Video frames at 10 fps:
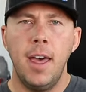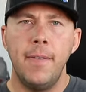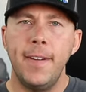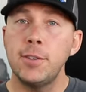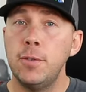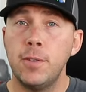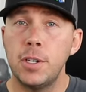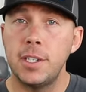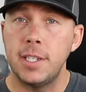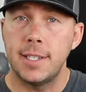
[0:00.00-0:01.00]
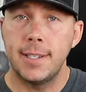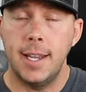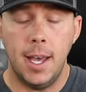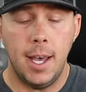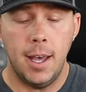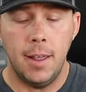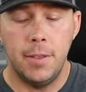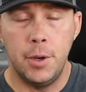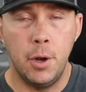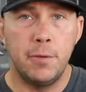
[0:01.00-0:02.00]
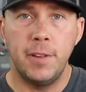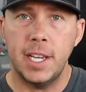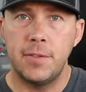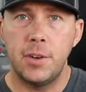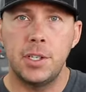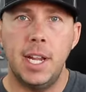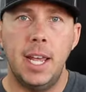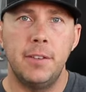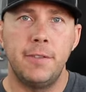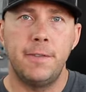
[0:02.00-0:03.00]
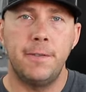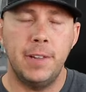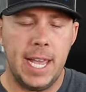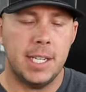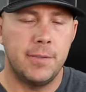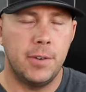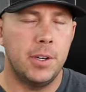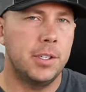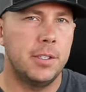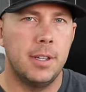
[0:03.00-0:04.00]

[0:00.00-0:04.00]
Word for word: We've got two versions of this, the no flex version and the flex version.